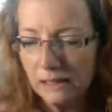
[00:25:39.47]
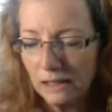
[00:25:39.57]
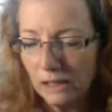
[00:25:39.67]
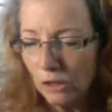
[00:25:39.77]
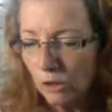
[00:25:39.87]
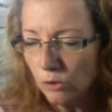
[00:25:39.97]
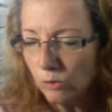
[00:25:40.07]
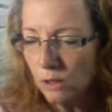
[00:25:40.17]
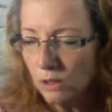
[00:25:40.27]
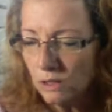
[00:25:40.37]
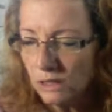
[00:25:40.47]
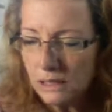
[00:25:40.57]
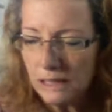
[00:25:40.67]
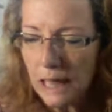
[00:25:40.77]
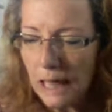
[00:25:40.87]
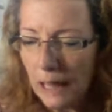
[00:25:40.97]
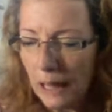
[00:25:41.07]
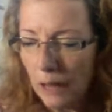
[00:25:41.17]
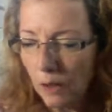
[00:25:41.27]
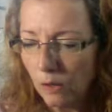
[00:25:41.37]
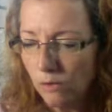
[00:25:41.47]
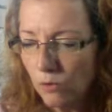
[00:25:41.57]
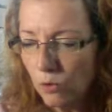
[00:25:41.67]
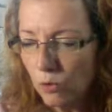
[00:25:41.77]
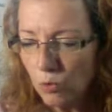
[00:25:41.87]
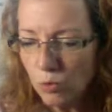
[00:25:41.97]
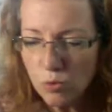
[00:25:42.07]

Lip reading: Kill what inside of you.